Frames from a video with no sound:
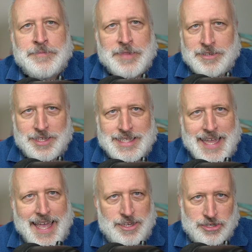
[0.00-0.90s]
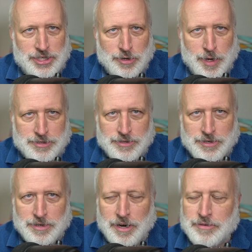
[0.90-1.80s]
So these agency questions
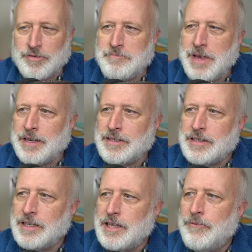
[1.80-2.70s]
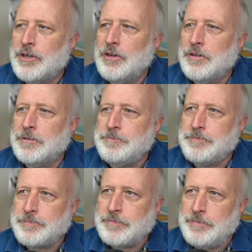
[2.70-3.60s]
are, are tremendously difficult.
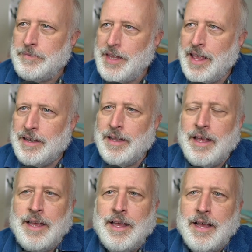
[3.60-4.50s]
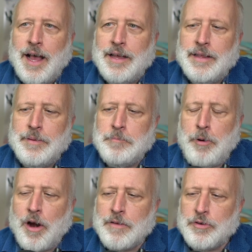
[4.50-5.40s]
And
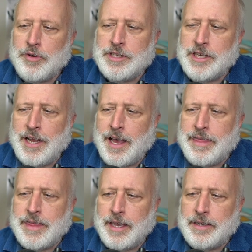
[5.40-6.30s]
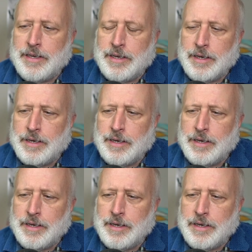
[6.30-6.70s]
part of the reason I think